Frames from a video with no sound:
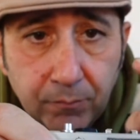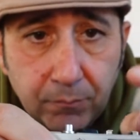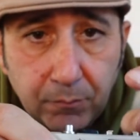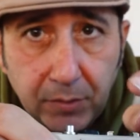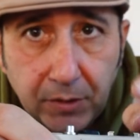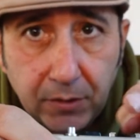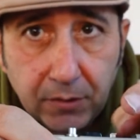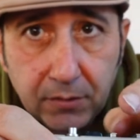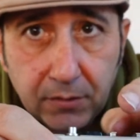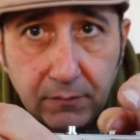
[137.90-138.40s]

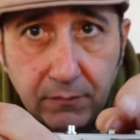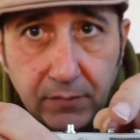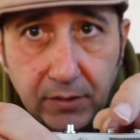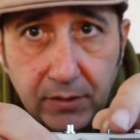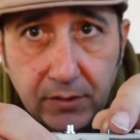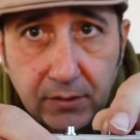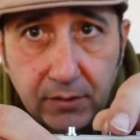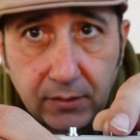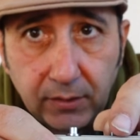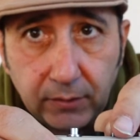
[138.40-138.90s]
because of
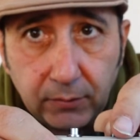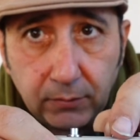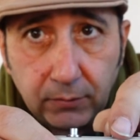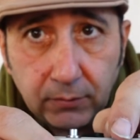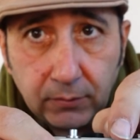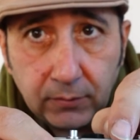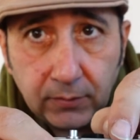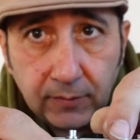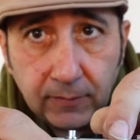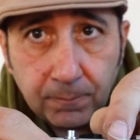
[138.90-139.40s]
this
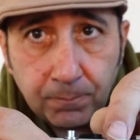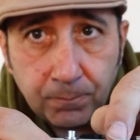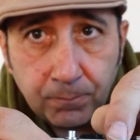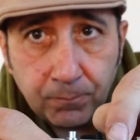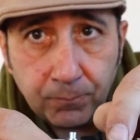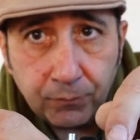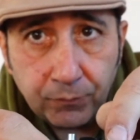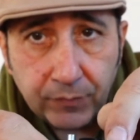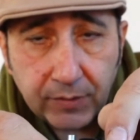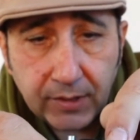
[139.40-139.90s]
little
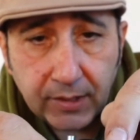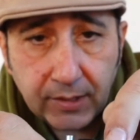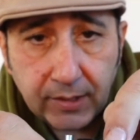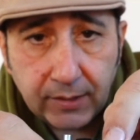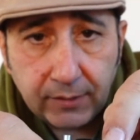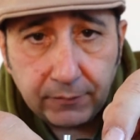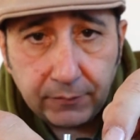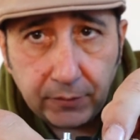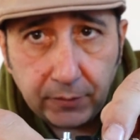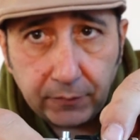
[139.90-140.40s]

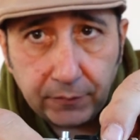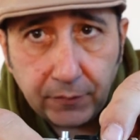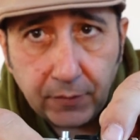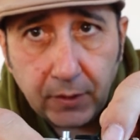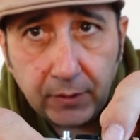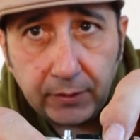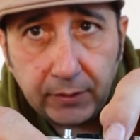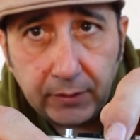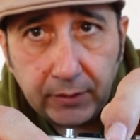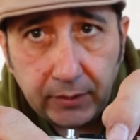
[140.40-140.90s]

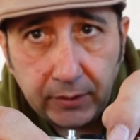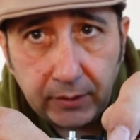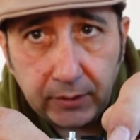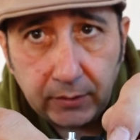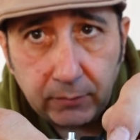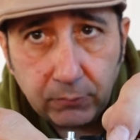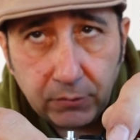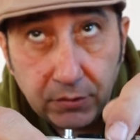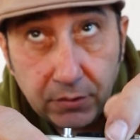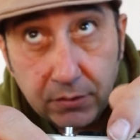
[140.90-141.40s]
viewfinder
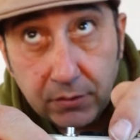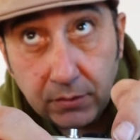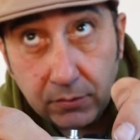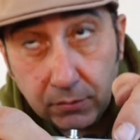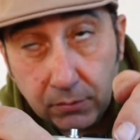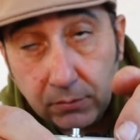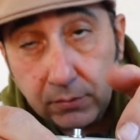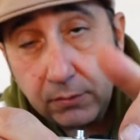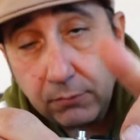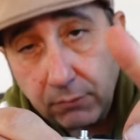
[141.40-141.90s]
here, which is
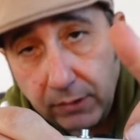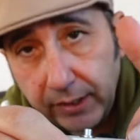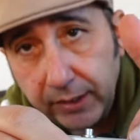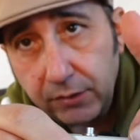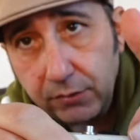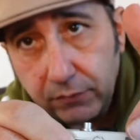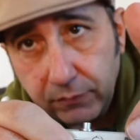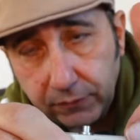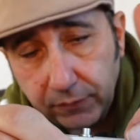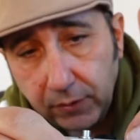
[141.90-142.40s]
called the
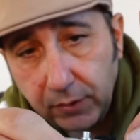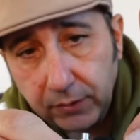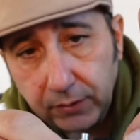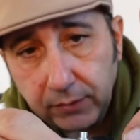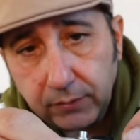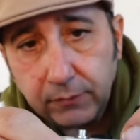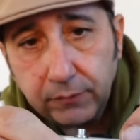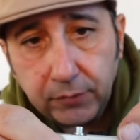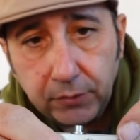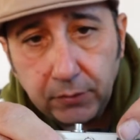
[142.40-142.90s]

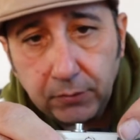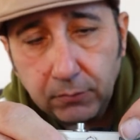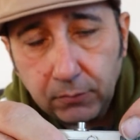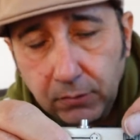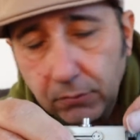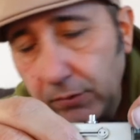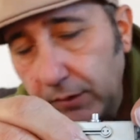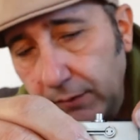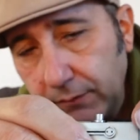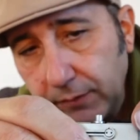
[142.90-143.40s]
rangefinder view, or
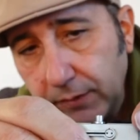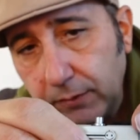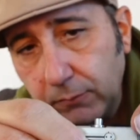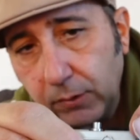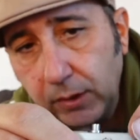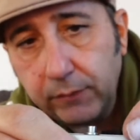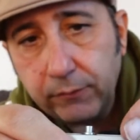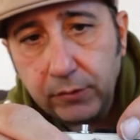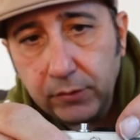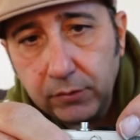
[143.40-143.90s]

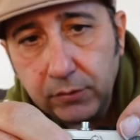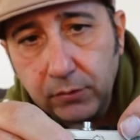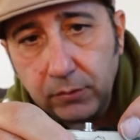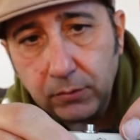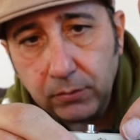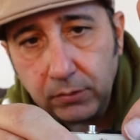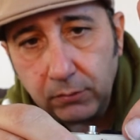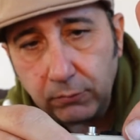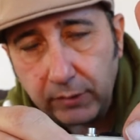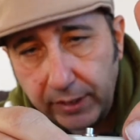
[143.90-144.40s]
whatever it's
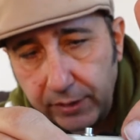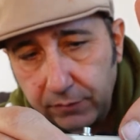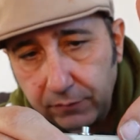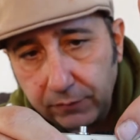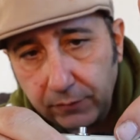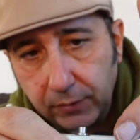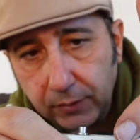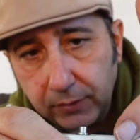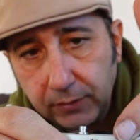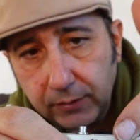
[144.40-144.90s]
called, the
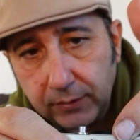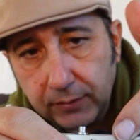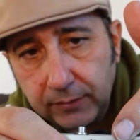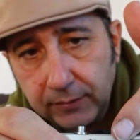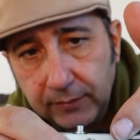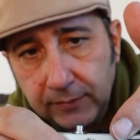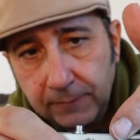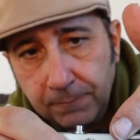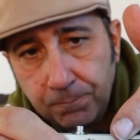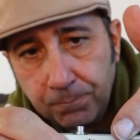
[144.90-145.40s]
rangefinder,
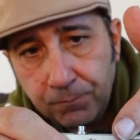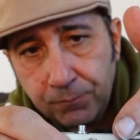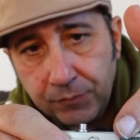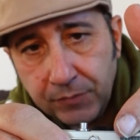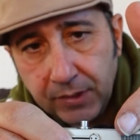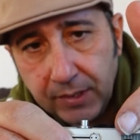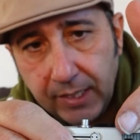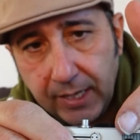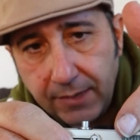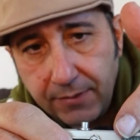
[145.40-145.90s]

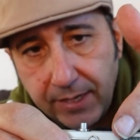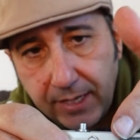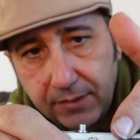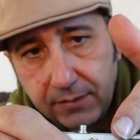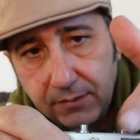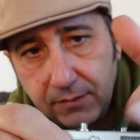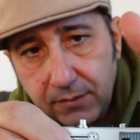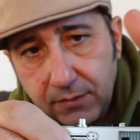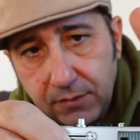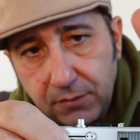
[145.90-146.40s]
and
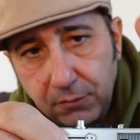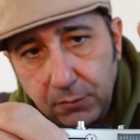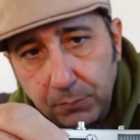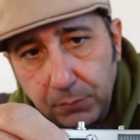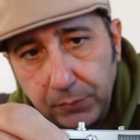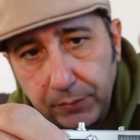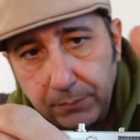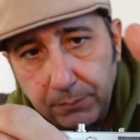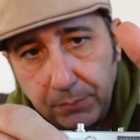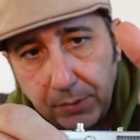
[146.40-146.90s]
that
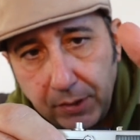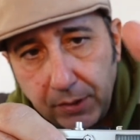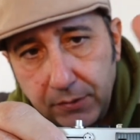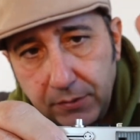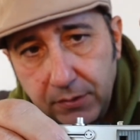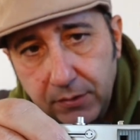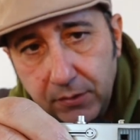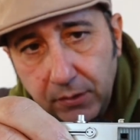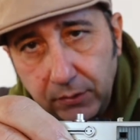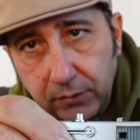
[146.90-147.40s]

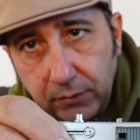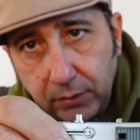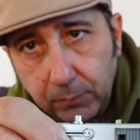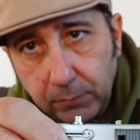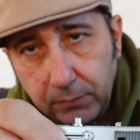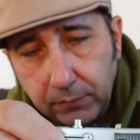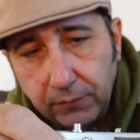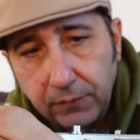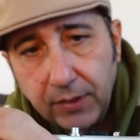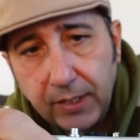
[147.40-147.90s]
superimposes on
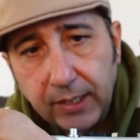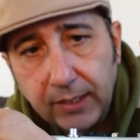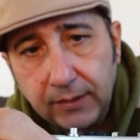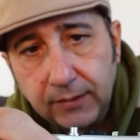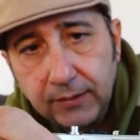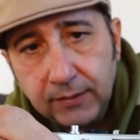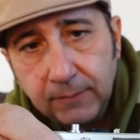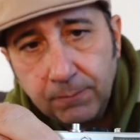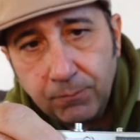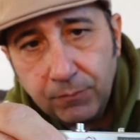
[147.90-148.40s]
top of
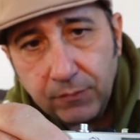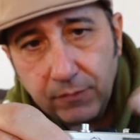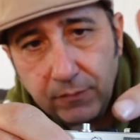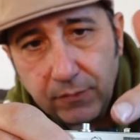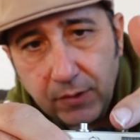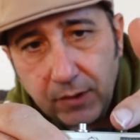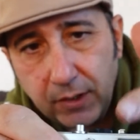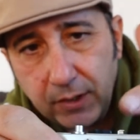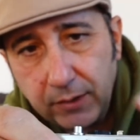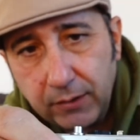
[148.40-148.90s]
that
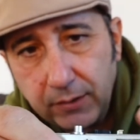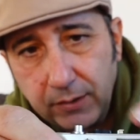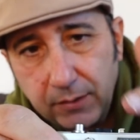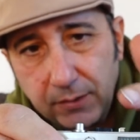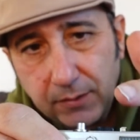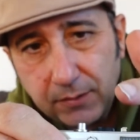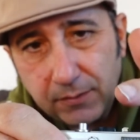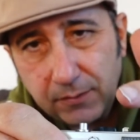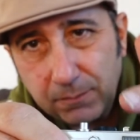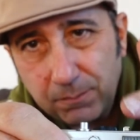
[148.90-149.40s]

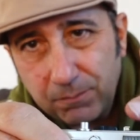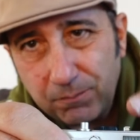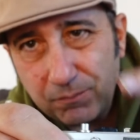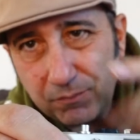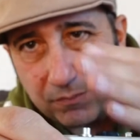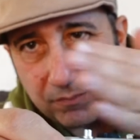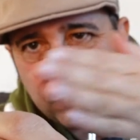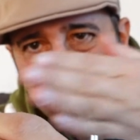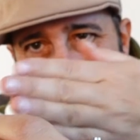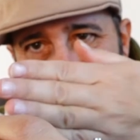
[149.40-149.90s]
via
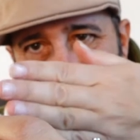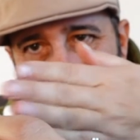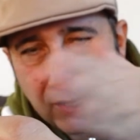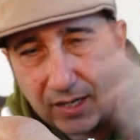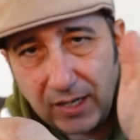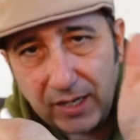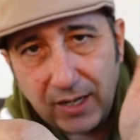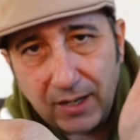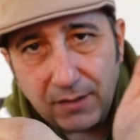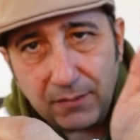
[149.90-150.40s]
I
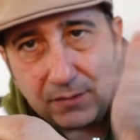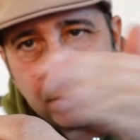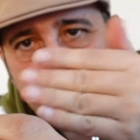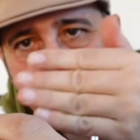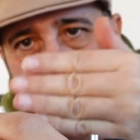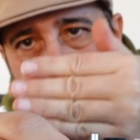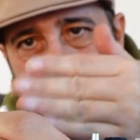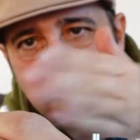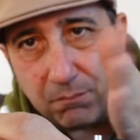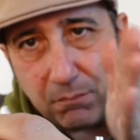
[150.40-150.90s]
don't know,
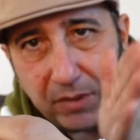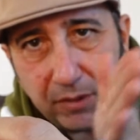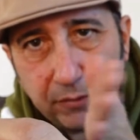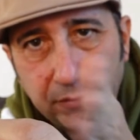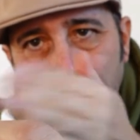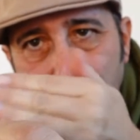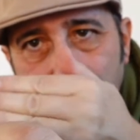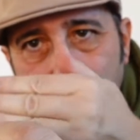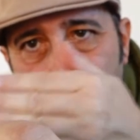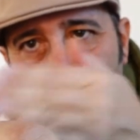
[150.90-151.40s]

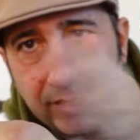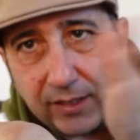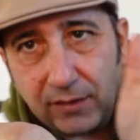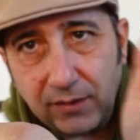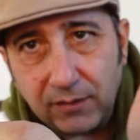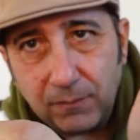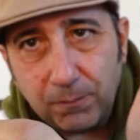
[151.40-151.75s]
mirrors, that